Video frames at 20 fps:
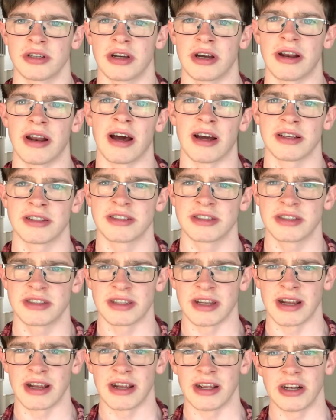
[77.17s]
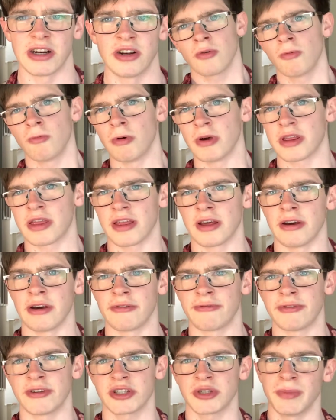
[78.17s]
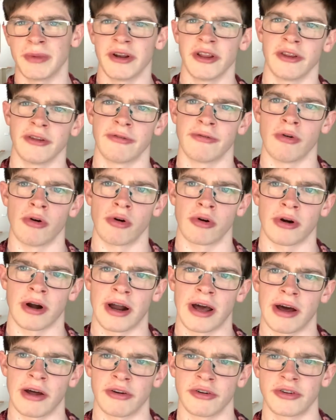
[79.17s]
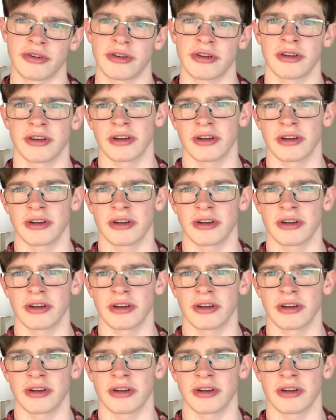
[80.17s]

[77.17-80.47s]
a nice scene with a fisherman in the foreground,